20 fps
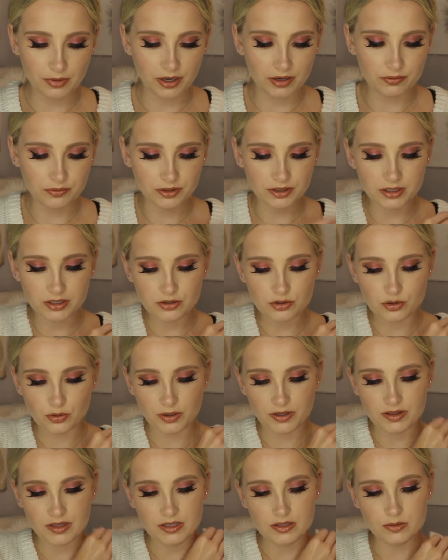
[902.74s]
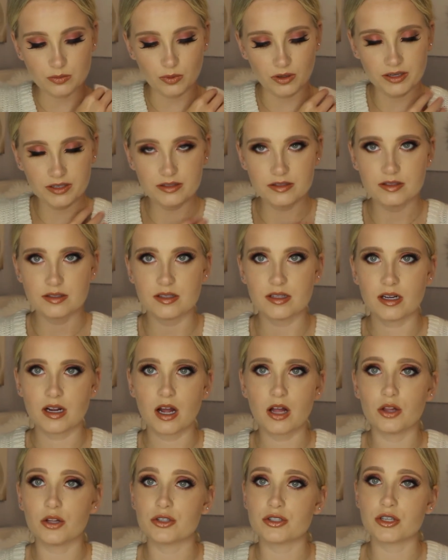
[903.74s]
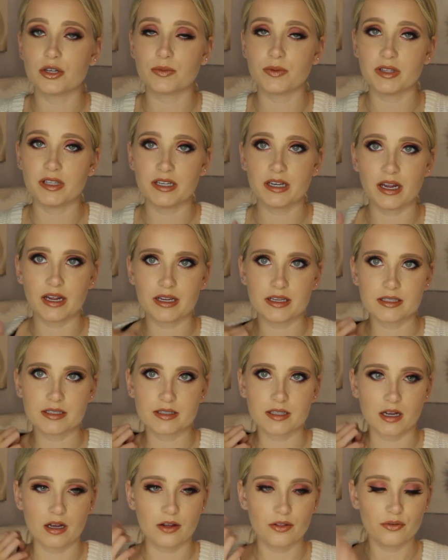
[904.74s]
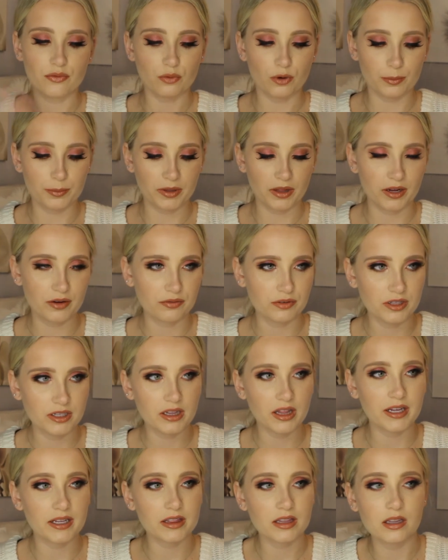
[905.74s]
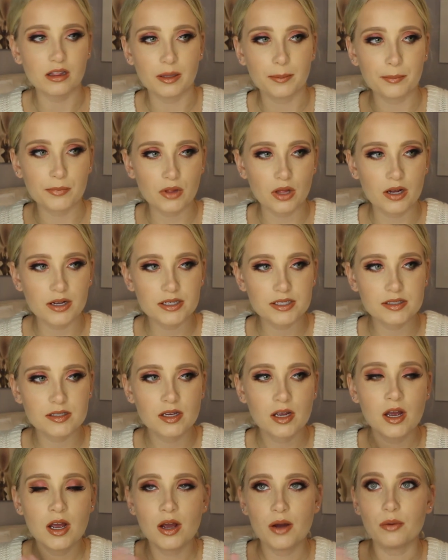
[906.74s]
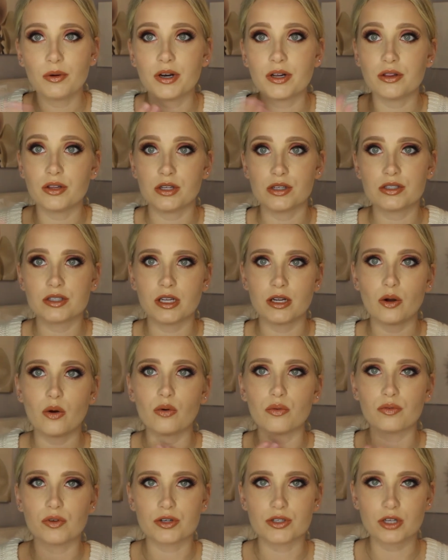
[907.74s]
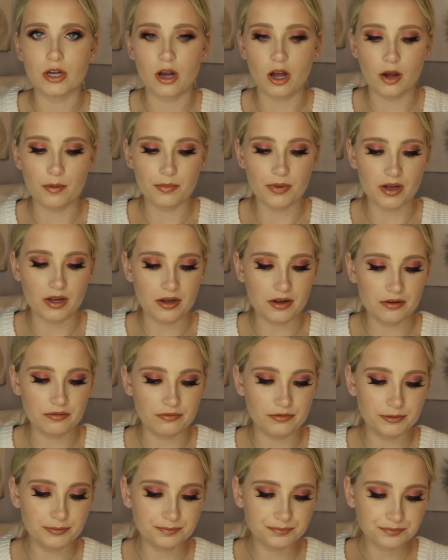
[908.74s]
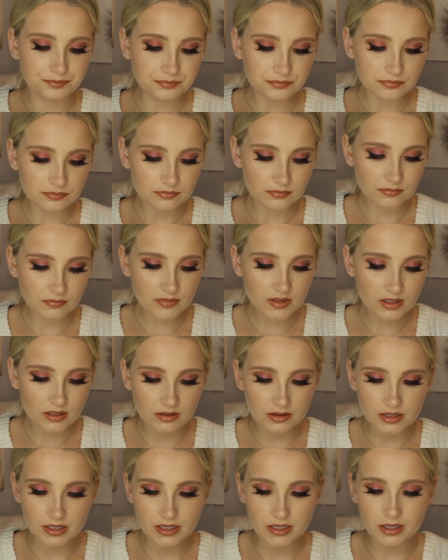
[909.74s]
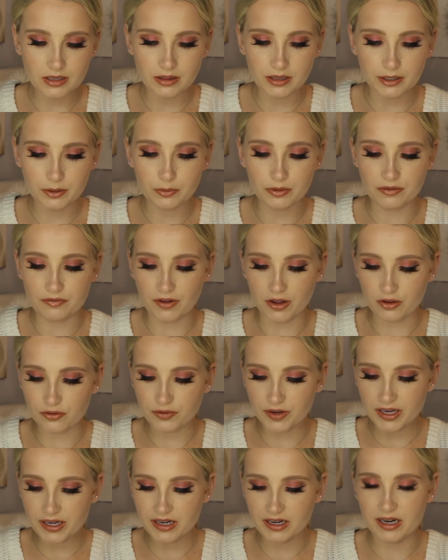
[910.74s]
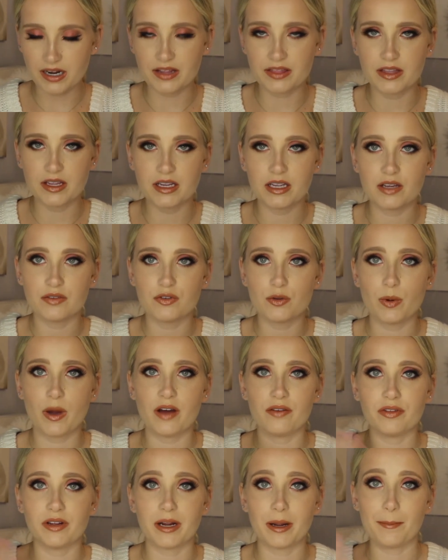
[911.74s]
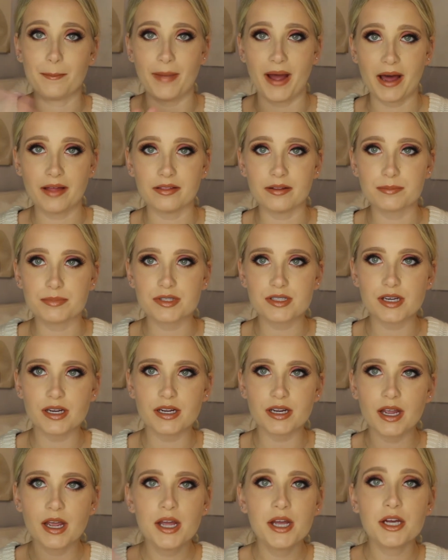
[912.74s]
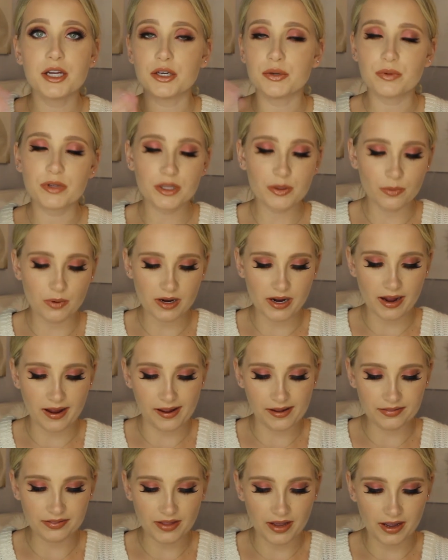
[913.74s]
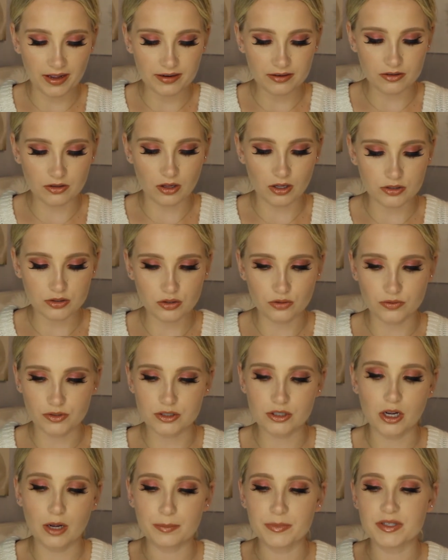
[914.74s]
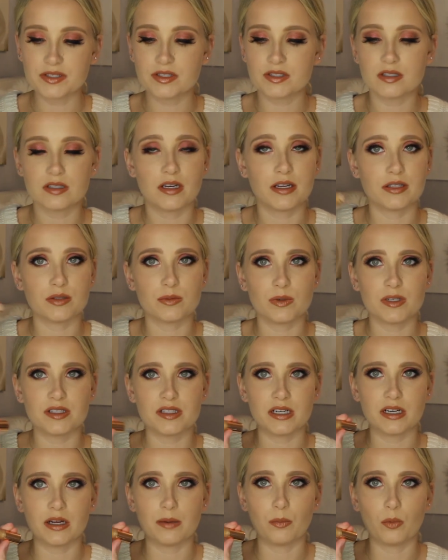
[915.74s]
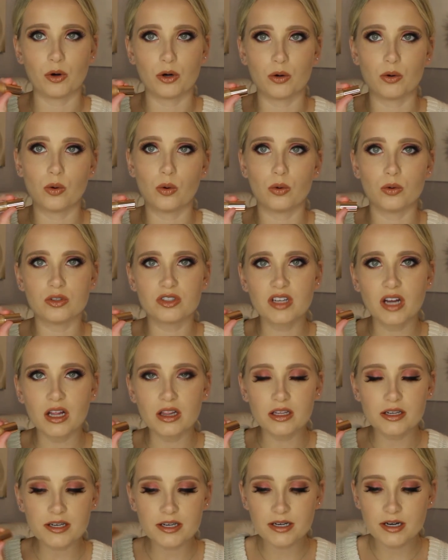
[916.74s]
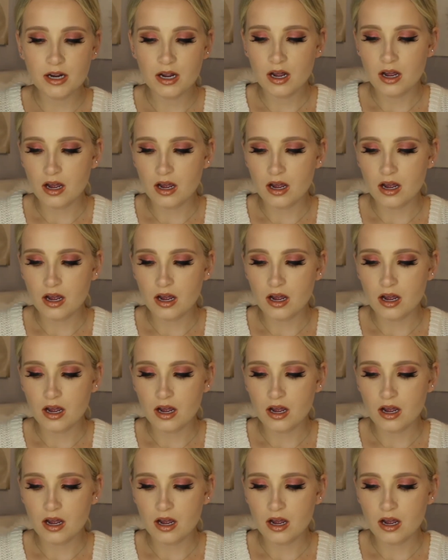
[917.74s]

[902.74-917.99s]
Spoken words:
but I really enjoy these ones. The colors are really nice. The formula, I really like the lip gloss, what it looks like over top of the liquid velvet, and I think if you have like a matte lipstick, you really want to add that gloss over top. This is a nice one. It's like a more gold color.